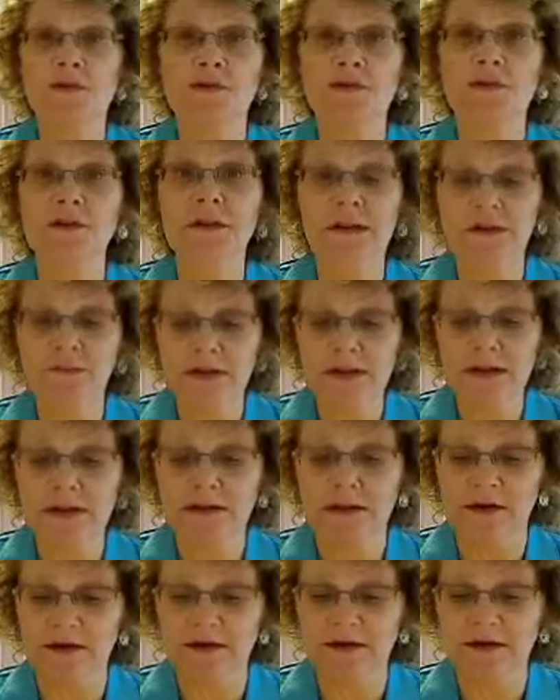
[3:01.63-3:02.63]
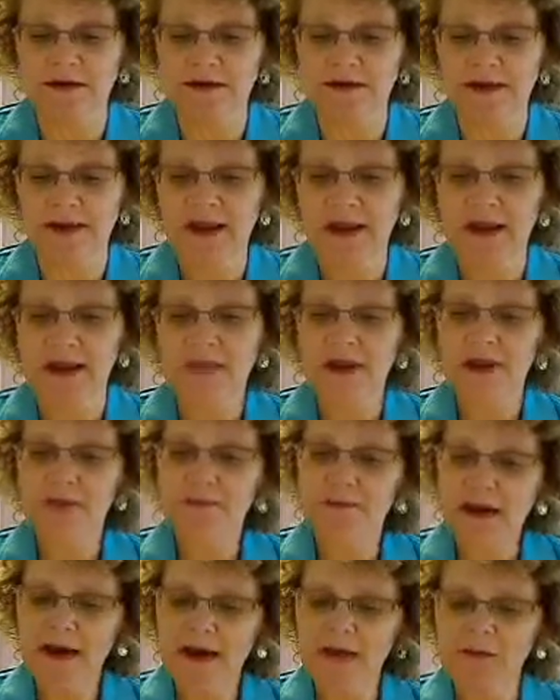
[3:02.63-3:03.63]
certainly read those.
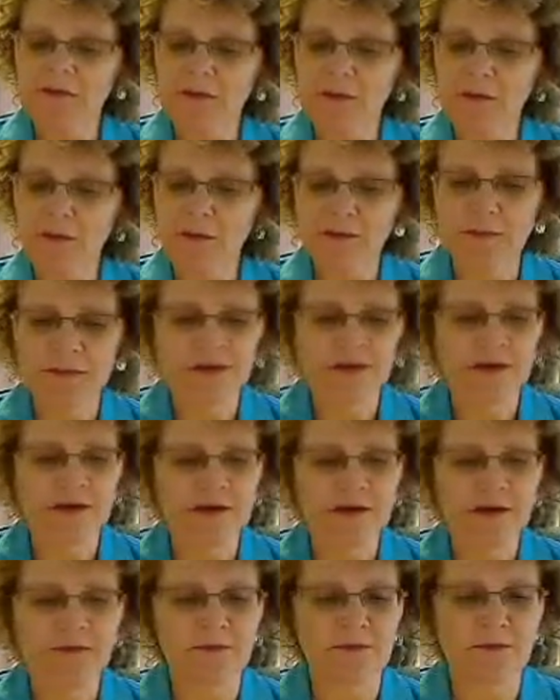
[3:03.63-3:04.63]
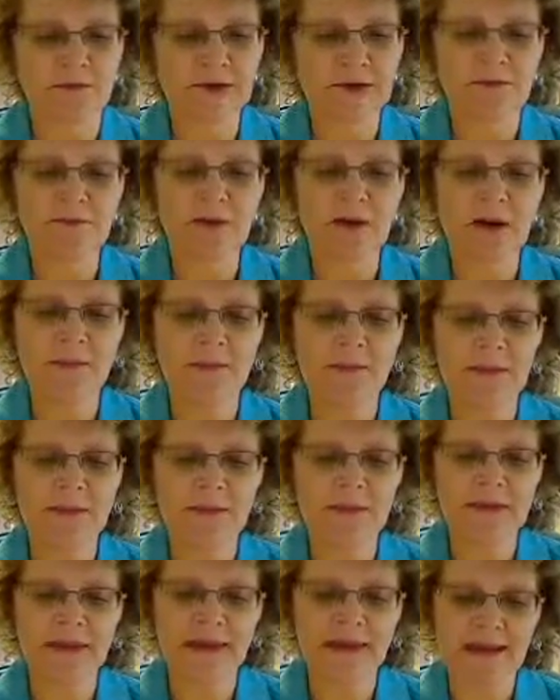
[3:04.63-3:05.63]
But if you want books that are really popular
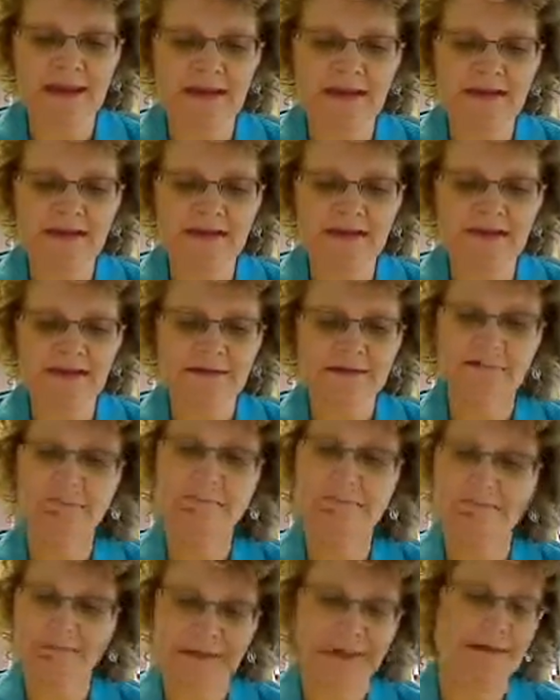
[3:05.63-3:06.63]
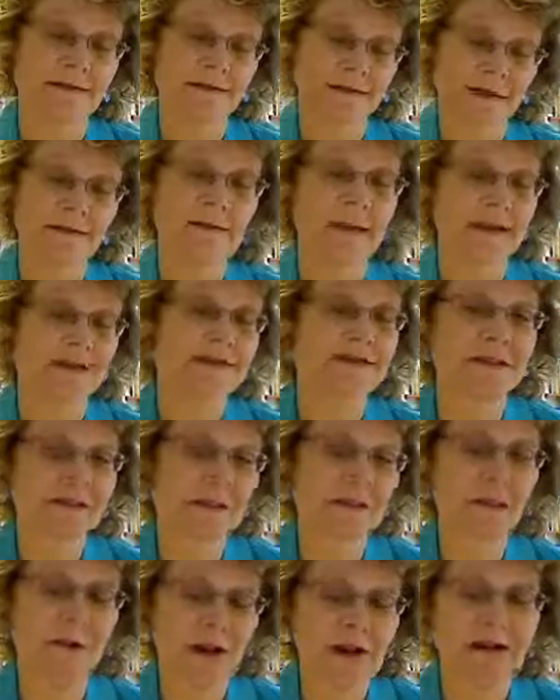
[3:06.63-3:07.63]
with kids, and sometimes the
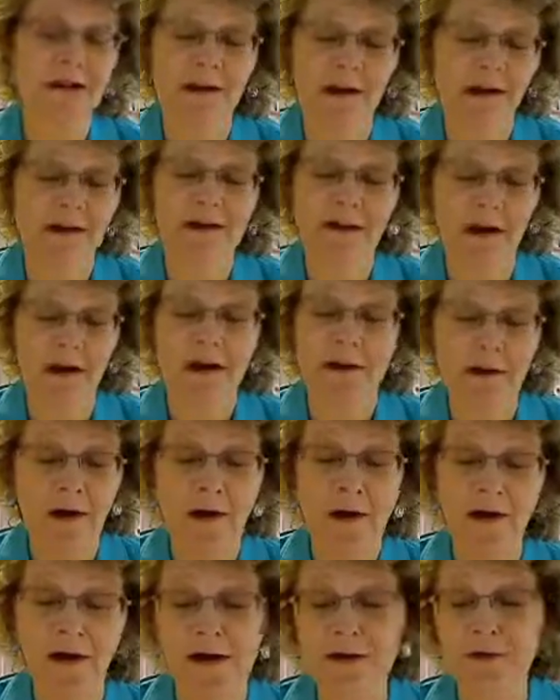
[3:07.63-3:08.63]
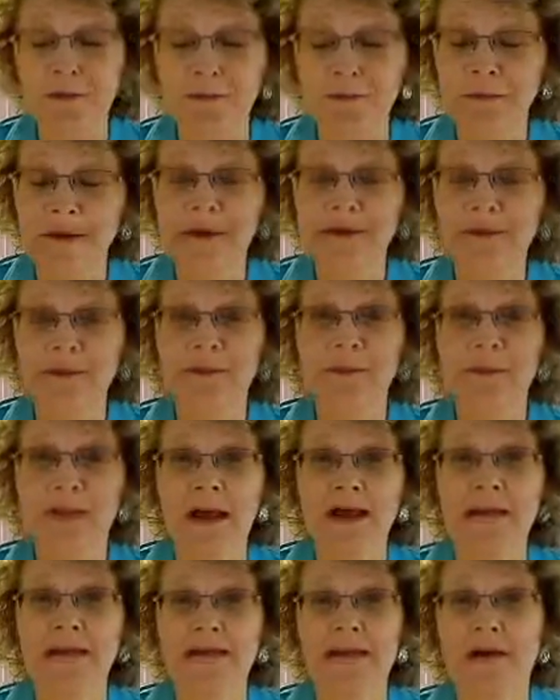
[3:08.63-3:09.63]
Newbery and Caldecott are, I don't mean to
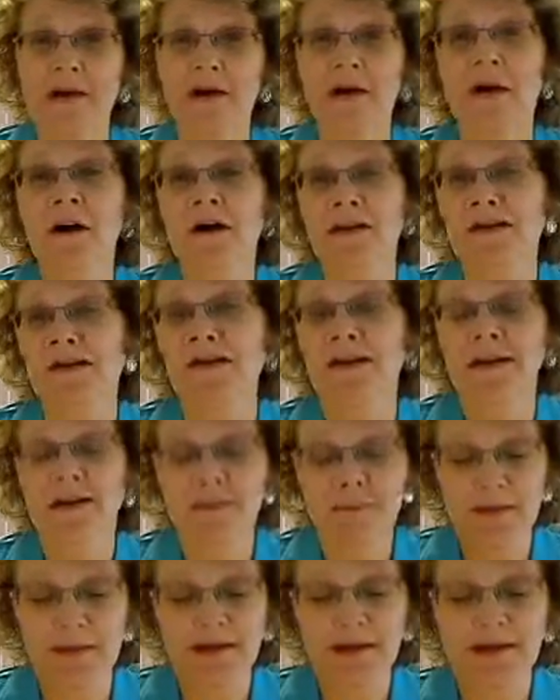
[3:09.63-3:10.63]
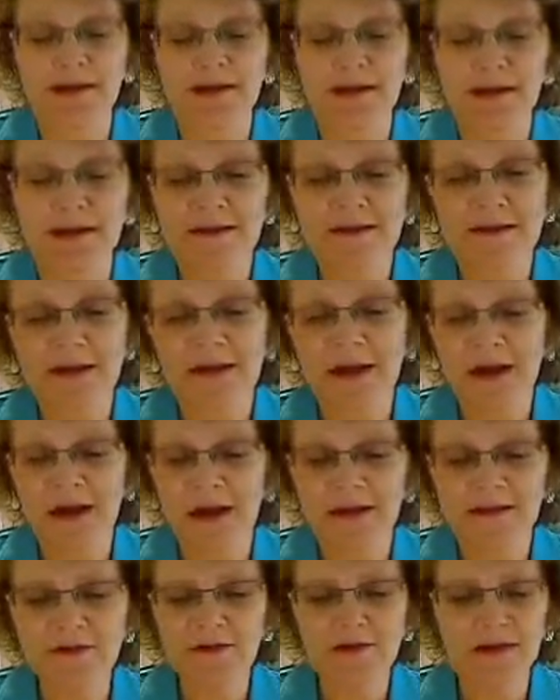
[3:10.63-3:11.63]
imply that they aren't, but there are
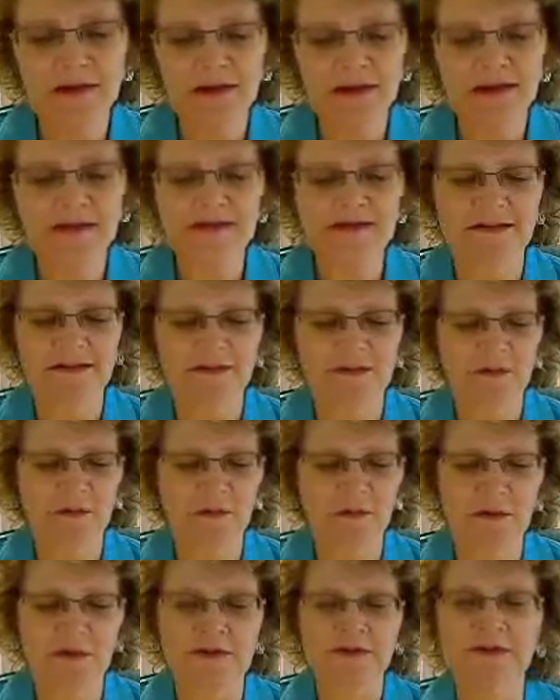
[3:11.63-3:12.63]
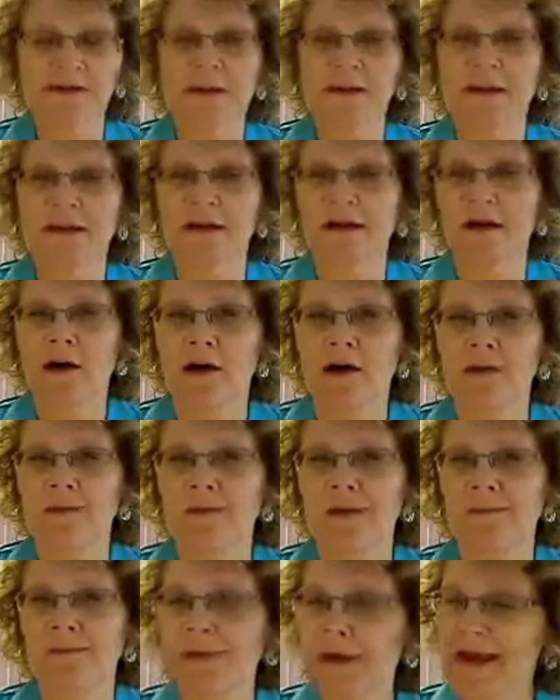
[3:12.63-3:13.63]
other kinds of awards that are
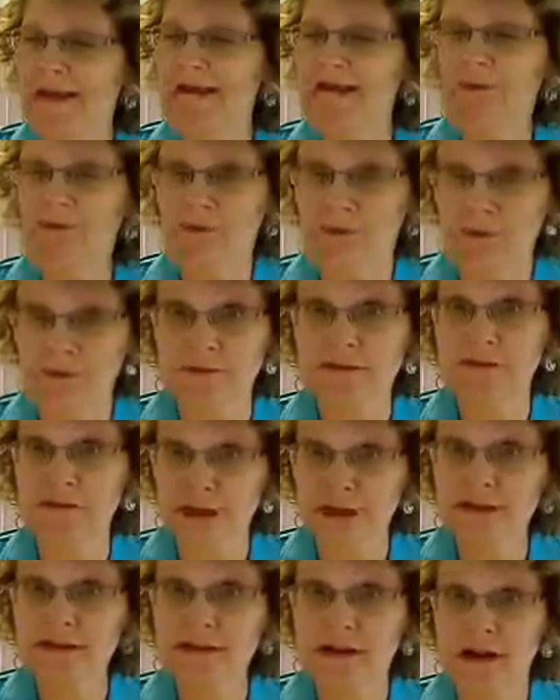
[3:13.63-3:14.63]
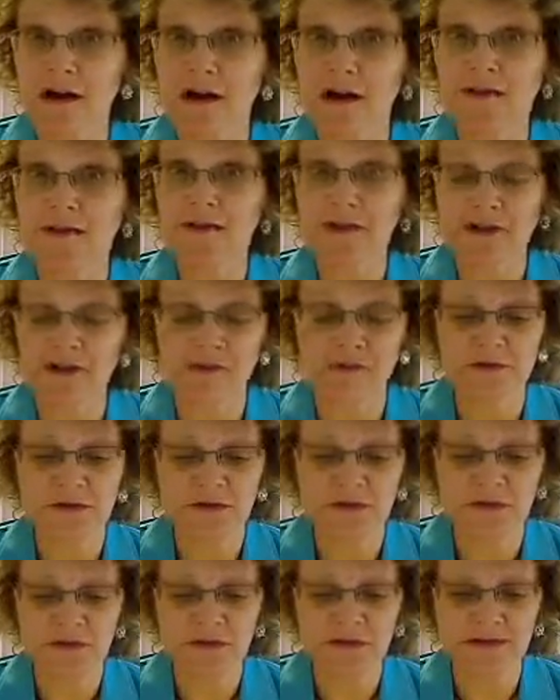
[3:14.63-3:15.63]
based just on children's
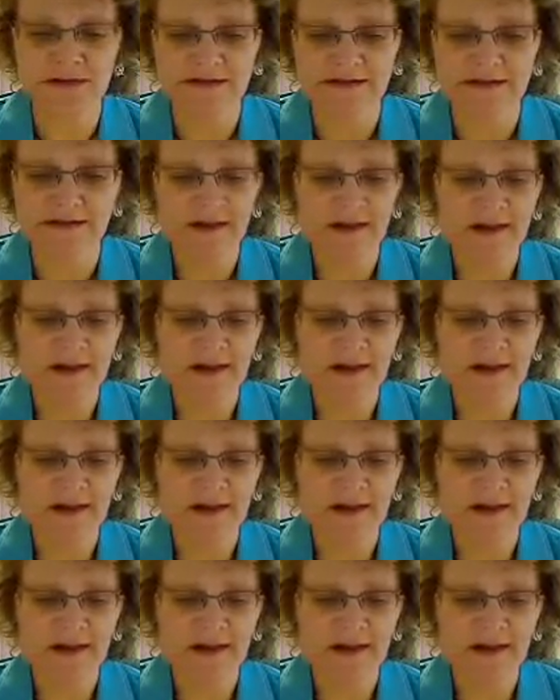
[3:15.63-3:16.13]
choice.